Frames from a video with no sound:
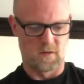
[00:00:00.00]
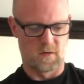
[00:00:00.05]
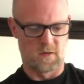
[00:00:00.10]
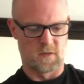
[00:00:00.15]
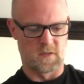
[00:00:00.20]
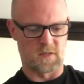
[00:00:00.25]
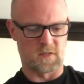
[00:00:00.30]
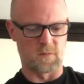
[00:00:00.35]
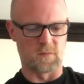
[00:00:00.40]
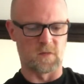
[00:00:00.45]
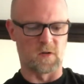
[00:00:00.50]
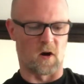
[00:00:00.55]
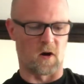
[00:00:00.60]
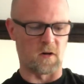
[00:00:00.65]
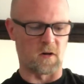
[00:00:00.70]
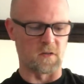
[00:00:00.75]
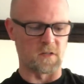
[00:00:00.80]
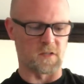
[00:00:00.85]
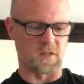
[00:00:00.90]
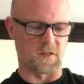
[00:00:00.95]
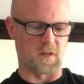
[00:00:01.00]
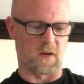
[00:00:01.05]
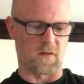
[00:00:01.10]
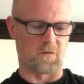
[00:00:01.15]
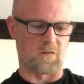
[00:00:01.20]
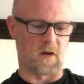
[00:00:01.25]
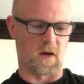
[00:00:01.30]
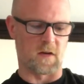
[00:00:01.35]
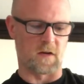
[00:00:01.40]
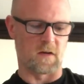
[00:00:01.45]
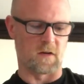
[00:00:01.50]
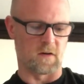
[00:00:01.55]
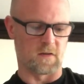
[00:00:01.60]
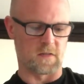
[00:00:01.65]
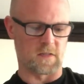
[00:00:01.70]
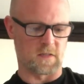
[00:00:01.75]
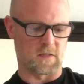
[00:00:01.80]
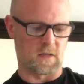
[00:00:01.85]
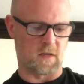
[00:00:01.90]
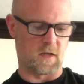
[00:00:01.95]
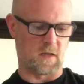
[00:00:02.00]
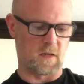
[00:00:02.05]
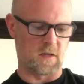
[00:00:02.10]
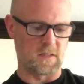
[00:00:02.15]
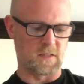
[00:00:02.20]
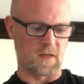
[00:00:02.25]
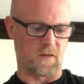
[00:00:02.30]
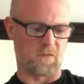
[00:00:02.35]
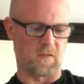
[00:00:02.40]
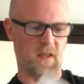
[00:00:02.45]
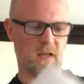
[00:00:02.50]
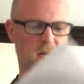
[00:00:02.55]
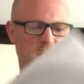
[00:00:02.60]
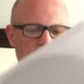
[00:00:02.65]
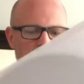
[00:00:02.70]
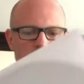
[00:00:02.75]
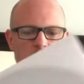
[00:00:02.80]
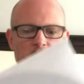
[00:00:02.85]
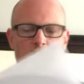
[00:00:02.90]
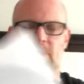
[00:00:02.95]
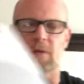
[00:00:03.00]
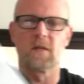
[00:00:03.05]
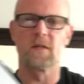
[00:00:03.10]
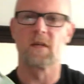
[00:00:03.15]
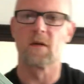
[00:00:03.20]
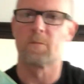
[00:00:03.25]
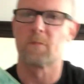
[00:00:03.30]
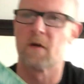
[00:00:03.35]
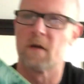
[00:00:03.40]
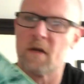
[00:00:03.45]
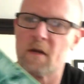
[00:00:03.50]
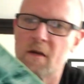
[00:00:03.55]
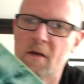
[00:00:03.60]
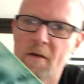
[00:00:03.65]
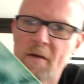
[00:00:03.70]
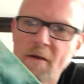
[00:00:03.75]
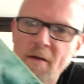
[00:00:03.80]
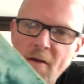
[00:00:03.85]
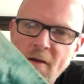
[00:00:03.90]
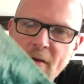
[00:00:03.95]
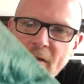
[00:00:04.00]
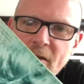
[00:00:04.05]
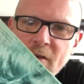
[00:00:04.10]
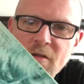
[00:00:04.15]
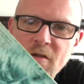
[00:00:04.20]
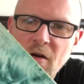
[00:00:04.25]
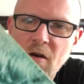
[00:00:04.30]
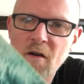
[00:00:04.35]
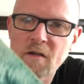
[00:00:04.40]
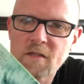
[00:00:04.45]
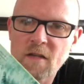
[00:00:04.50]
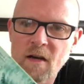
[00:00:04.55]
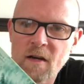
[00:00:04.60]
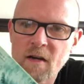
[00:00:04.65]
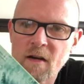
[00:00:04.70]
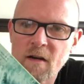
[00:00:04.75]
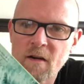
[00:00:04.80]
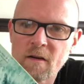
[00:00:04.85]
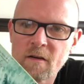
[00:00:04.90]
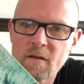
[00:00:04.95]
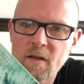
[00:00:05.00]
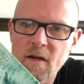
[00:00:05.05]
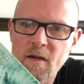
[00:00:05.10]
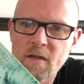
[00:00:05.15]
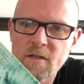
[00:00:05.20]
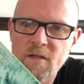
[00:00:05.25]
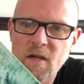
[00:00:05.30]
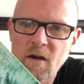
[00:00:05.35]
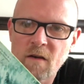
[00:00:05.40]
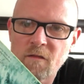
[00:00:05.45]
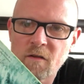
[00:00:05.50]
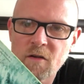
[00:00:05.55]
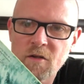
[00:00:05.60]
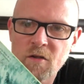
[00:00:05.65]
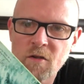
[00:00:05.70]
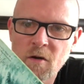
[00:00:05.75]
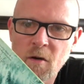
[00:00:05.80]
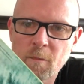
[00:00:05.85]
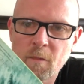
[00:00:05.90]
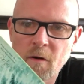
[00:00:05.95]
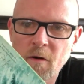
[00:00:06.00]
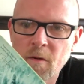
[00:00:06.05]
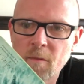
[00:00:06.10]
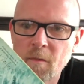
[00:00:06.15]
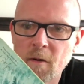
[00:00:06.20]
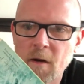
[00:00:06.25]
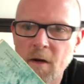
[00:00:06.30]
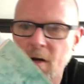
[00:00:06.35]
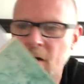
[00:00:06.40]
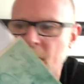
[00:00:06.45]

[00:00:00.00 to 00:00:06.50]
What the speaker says: There's some darker stuff on here. It's he's definitely got some hippy-dippy songs on here, like Jennifer Juniper, but